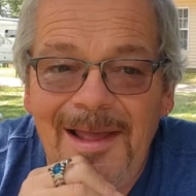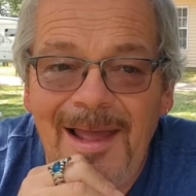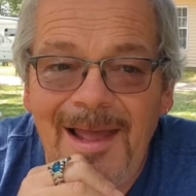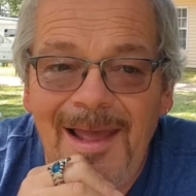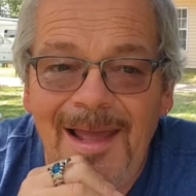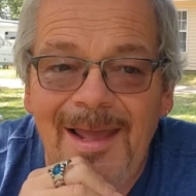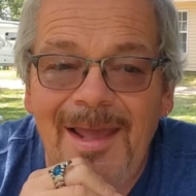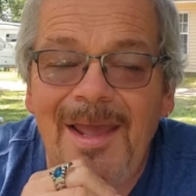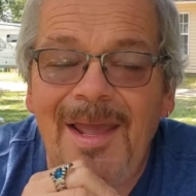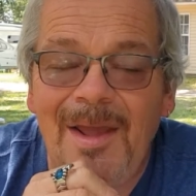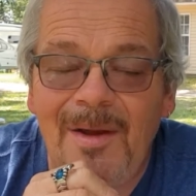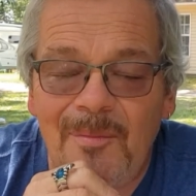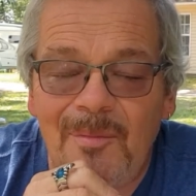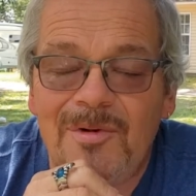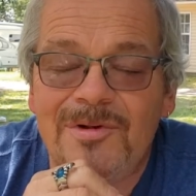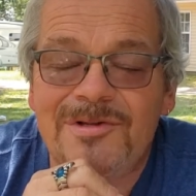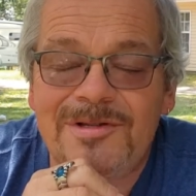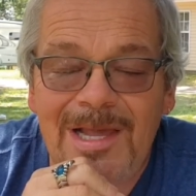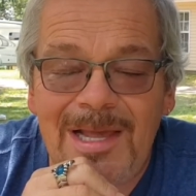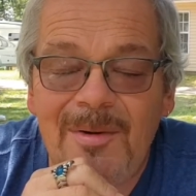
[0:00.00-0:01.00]

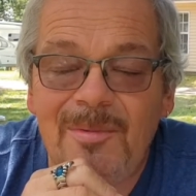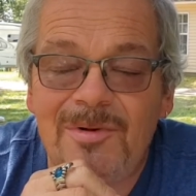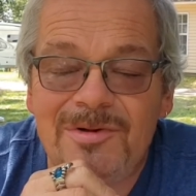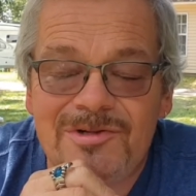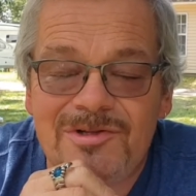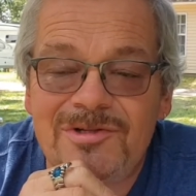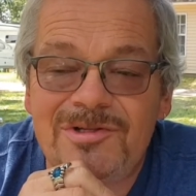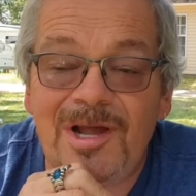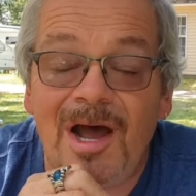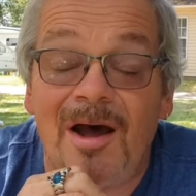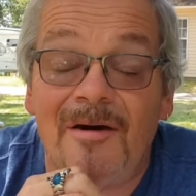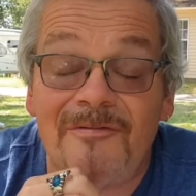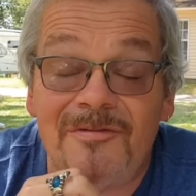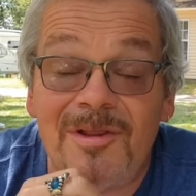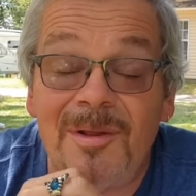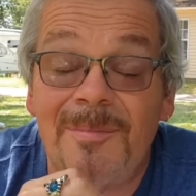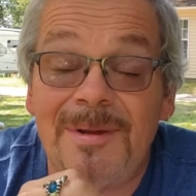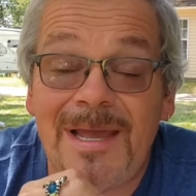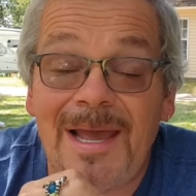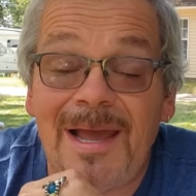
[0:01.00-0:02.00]
it was tough
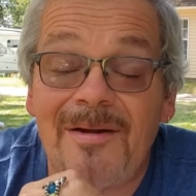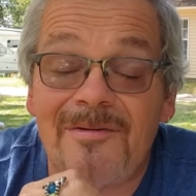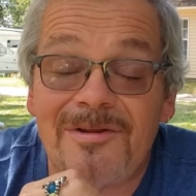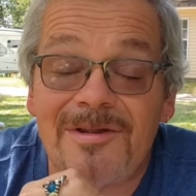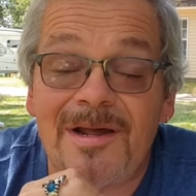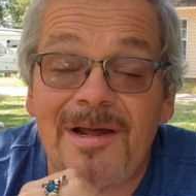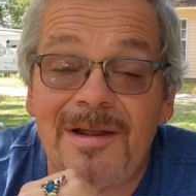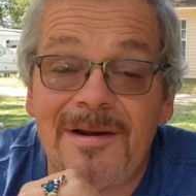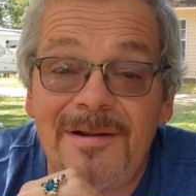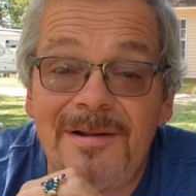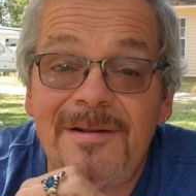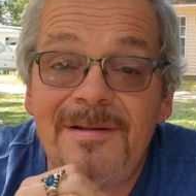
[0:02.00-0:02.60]
to be outside.